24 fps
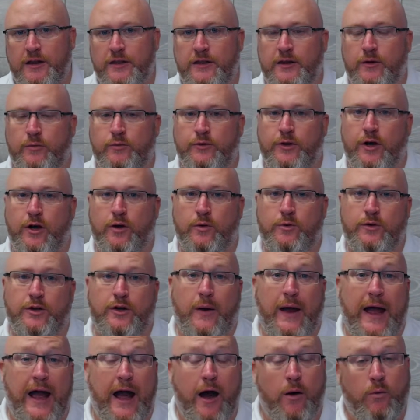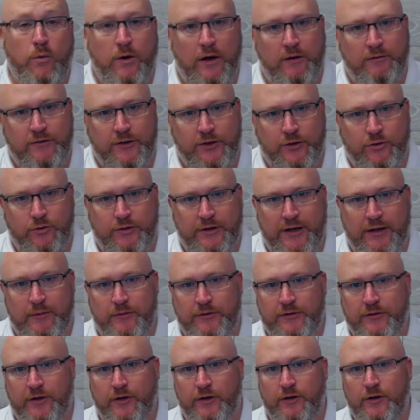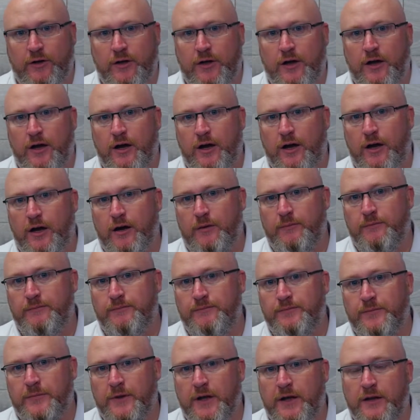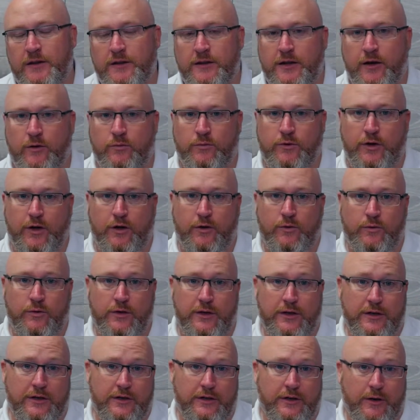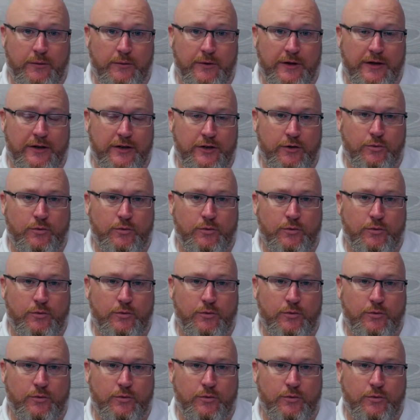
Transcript: They'll know, how lovely your neighbours are. They'll know, you